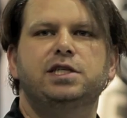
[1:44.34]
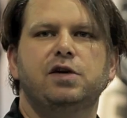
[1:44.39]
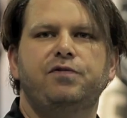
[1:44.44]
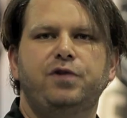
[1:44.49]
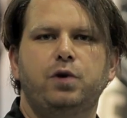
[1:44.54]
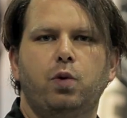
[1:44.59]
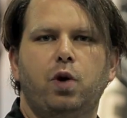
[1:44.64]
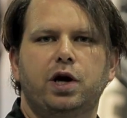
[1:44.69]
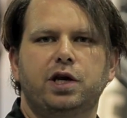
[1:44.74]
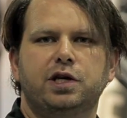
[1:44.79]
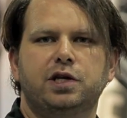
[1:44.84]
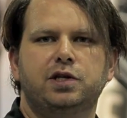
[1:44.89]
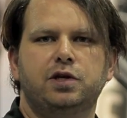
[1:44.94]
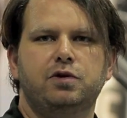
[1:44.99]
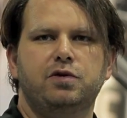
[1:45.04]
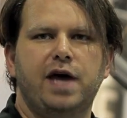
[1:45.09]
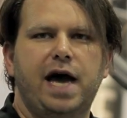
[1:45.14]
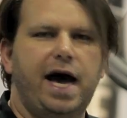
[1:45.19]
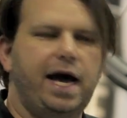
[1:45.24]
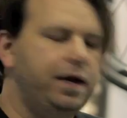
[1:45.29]
if you wanted to
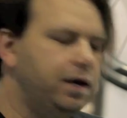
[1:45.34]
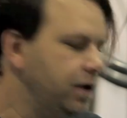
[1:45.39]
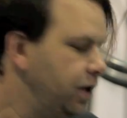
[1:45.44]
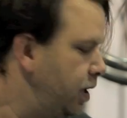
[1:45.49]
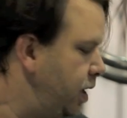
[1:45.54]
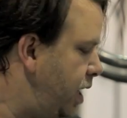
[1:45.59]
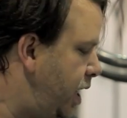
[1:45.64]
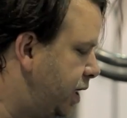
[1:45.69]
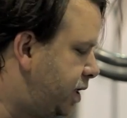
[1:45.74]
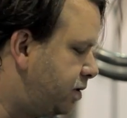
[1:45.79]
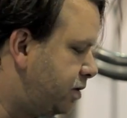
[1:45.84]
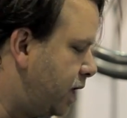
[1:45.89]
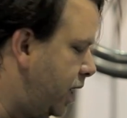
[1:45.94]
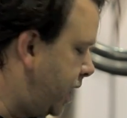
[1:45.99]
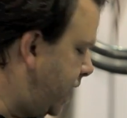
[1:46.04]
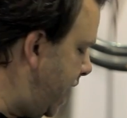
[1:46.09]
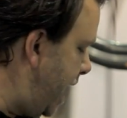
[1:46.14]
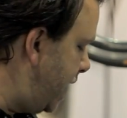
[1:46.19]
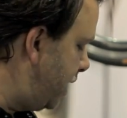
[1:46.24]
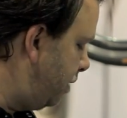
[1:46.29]
do that. It's,
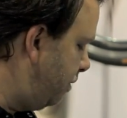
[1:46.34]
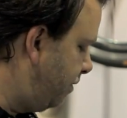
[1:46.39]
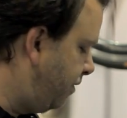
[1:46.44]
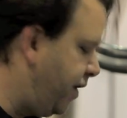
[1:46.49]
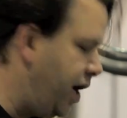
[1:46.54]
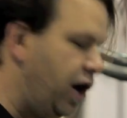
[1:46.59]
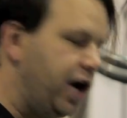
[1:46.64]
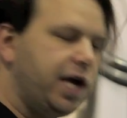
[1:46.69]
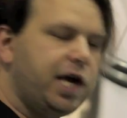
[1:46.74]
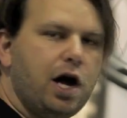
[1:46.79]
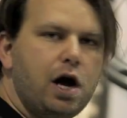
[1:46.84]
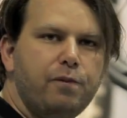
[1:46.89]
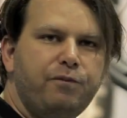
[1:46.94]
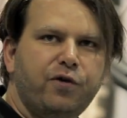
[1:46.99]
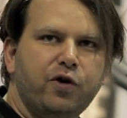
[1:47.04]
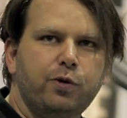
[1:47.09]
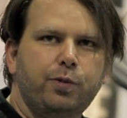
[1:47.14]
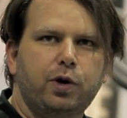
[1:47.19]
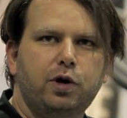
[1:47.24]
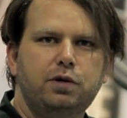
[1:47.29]
again, very
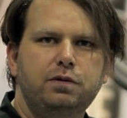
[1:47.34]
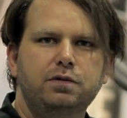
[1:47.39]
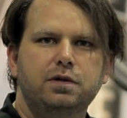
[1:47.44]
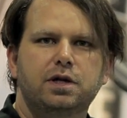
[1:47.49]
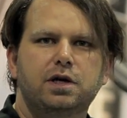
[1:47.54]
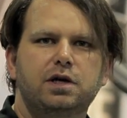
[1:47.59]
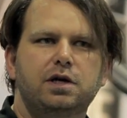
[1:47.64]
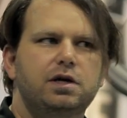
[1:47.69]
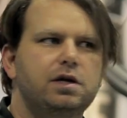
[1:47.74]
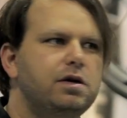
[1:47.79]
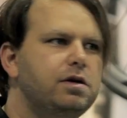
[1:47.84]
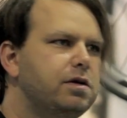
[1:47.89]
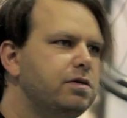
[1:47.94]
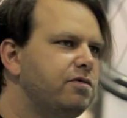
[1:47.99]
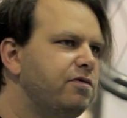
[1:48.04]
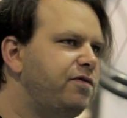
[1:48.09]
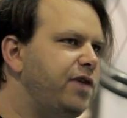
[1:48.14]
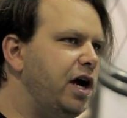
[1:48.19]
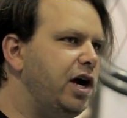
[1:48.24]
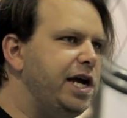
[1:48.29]
comfortable,
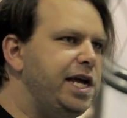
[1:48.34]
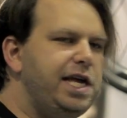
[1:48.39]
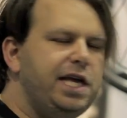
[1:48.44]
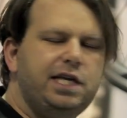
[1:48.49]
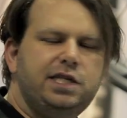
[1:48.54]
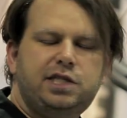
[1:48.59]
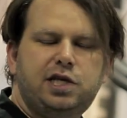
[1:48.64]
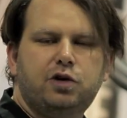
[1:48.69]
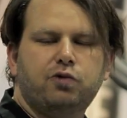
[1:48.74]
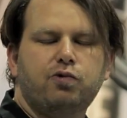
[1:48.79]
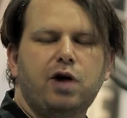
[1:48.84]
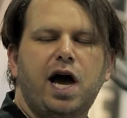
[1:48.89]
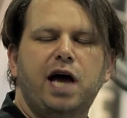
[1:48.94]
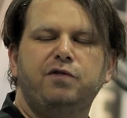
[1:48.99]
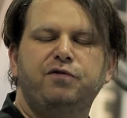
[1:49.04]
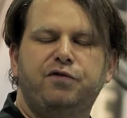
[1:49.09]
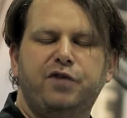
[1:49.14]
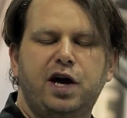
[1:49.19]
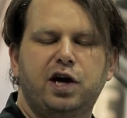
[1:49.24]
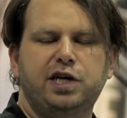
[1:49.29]
very easy to ride,
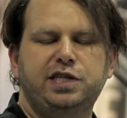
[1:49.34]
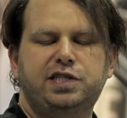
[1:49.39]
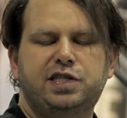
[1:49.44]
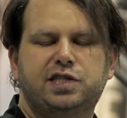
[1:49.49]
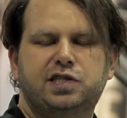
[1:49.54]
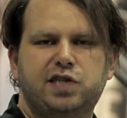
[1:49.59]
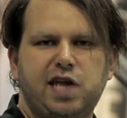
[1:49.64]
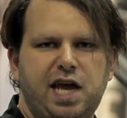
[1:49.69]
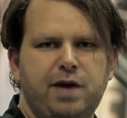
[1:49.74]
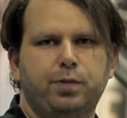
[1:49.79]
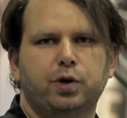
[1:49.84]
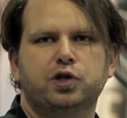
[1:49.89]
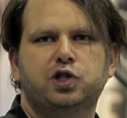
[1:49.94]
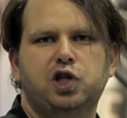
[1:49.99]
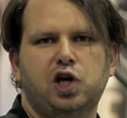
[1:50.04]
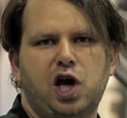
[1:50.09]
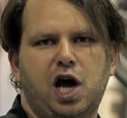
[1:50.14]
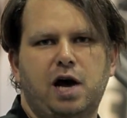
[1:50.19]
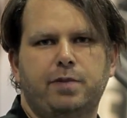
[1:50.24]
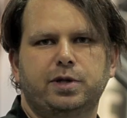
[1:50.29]
very stable
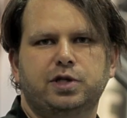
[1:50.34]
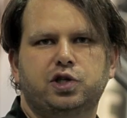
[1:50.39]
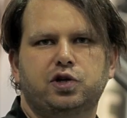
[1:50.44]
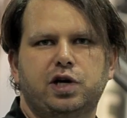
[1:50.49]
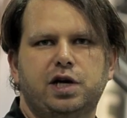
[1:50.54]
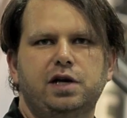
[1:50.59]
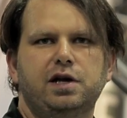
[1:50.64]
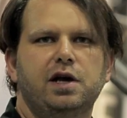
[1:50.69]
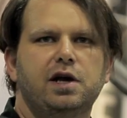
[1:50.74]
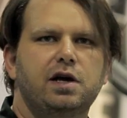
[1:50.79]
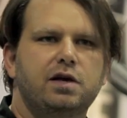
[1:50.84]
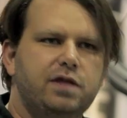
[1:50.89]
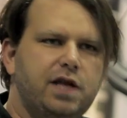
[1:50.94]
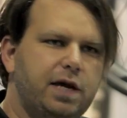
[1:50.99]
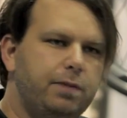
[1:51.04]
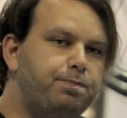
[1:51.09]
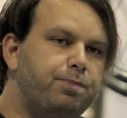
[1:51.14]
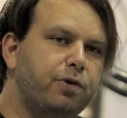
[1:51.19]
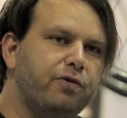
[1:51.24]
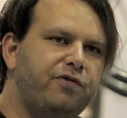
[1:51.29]
geometry
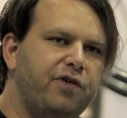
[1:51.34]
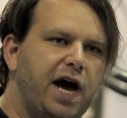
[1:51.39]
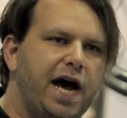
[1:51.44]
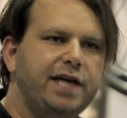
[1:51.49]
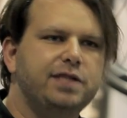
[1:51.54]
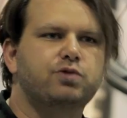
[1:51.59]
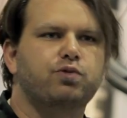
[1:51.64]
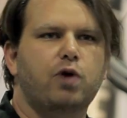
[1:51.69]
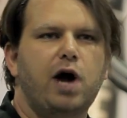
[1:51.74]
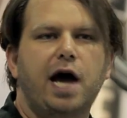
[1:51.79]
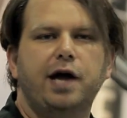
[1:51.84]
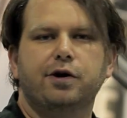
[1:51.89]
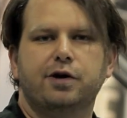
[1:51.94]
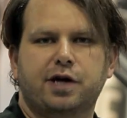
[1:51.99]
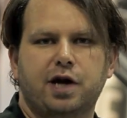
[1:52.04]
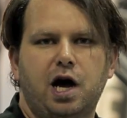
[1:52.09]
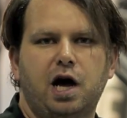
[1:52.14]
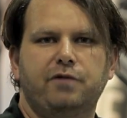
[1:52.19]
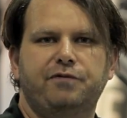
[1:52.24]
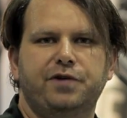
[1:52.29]
that provides rider
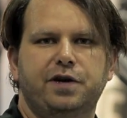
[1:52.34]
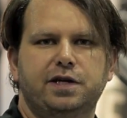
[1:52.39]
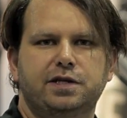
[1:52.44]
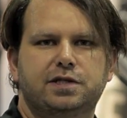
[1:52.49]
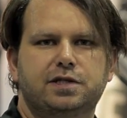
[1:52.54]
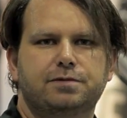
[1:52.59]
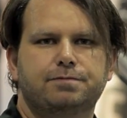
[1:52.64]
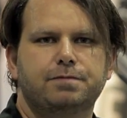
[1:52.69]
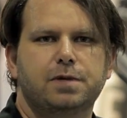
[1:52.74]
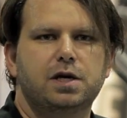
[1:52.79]
confidence.